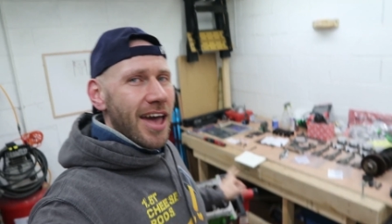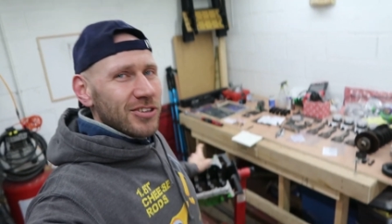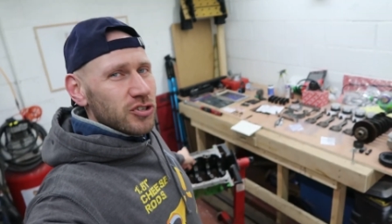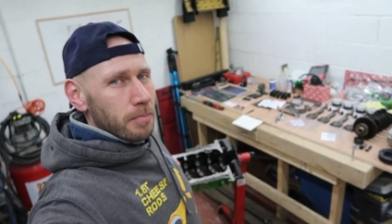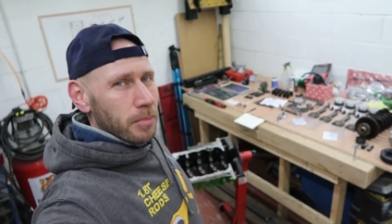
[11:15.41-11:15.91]

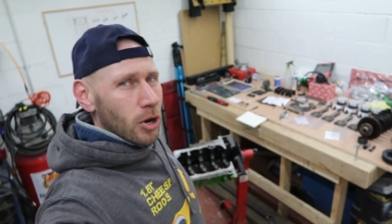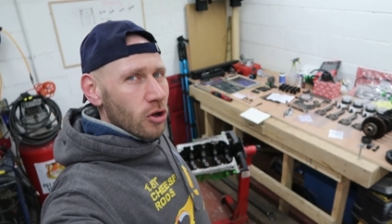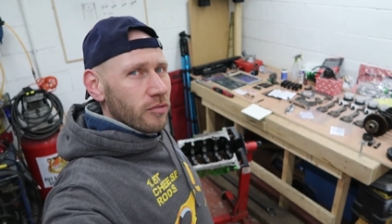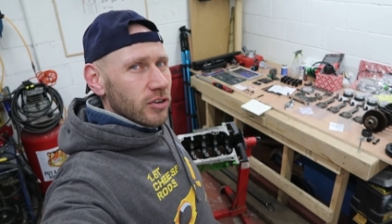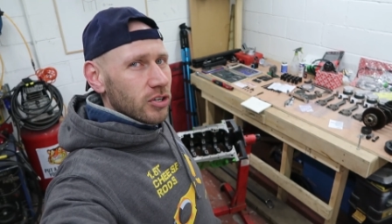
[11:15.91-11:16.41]
engine
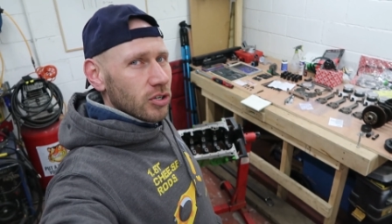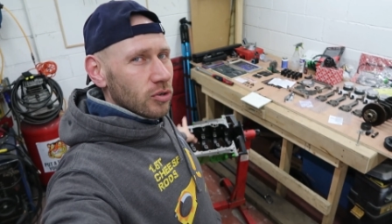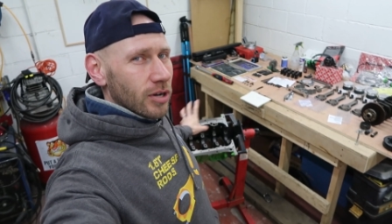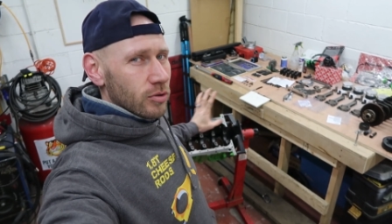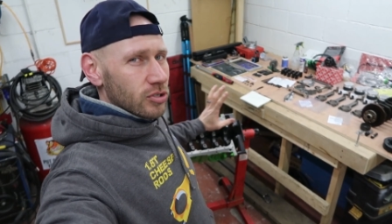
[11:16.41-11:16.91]
block
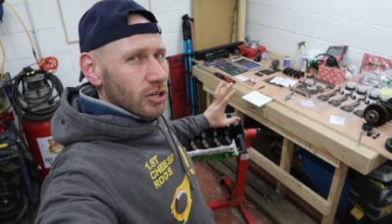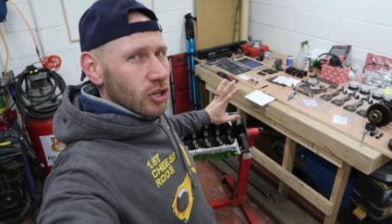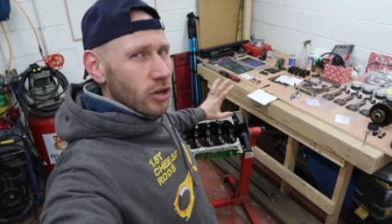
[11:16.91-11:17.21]
video, I was going to